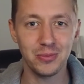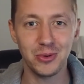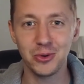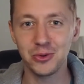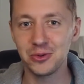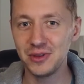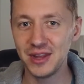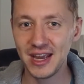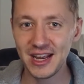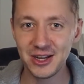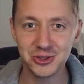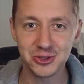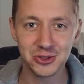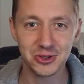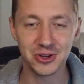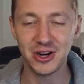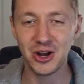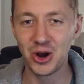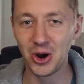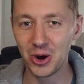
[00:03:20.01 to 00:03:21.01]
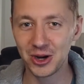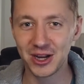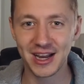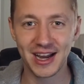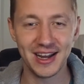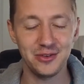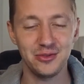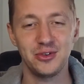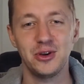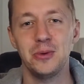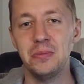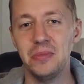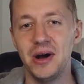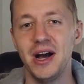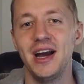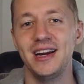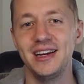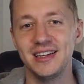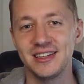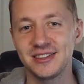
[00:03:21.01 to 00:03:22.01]
Both nature and art kind of
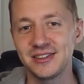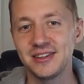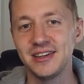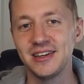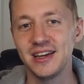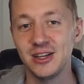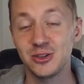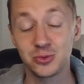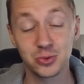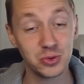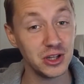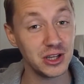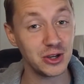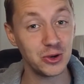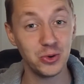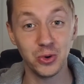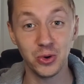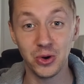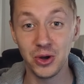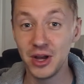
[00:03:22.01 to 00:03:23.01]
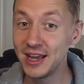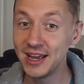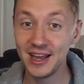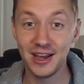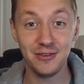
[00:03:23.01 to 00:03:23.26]
combined. It's it's really cool.